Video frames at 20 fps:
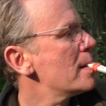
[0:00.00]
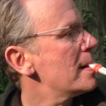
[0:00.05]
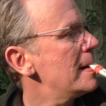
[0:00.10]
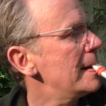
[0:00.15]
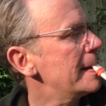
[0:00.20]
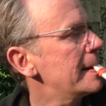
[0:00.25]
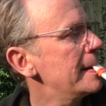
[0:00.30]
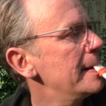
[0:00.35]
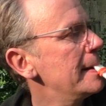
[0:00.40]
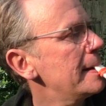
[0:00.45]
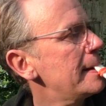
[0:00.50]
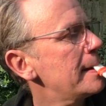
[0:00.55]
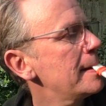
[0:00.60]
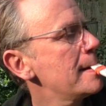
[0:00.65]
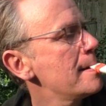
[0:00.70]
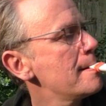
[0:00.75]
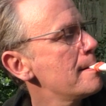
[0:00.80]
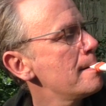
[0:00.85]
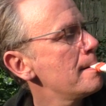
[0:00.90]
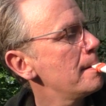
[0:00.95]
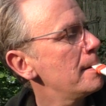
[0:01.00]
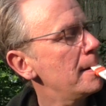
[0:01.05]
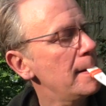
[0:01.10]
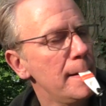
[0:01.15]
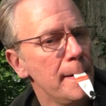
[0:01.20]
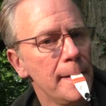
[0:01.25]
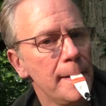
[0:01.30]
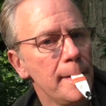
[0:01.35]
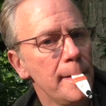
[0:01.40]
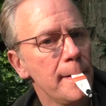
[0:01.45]
like this,
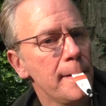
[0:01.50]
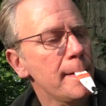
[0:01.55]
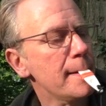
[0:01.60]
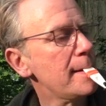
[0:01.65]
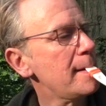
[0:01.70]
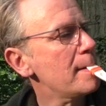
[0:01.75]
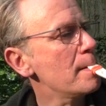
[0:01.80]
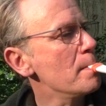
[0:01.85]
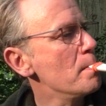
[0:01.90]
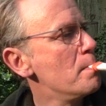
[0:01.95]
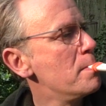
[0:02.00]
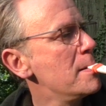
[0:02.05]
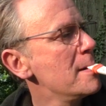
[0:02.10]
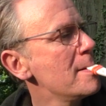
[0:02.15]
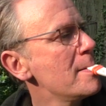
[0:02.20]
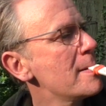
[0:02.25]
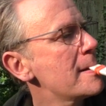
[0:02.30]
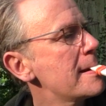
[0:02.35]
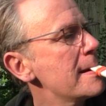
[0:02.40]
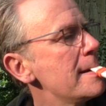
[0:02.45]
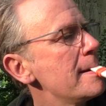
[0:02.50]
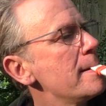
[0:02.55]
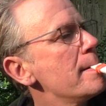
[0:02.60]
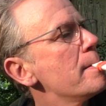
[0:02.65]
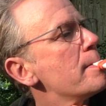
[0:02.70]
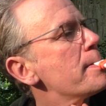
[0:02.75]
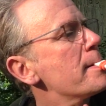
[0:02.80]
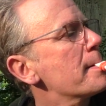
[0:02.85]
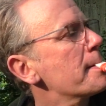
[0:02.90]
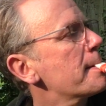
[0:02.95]
and then you just blow again
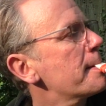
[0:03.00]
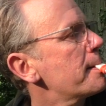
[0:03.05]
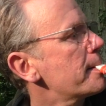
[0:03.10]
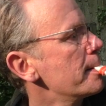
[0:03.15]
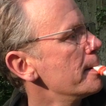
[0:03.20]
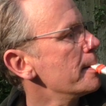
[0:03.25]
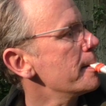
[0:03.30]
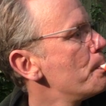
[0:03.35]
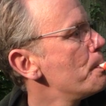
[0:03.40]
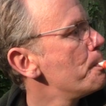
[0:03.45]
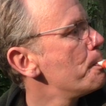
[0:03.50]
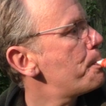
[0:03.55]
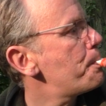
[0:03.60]
from the throat.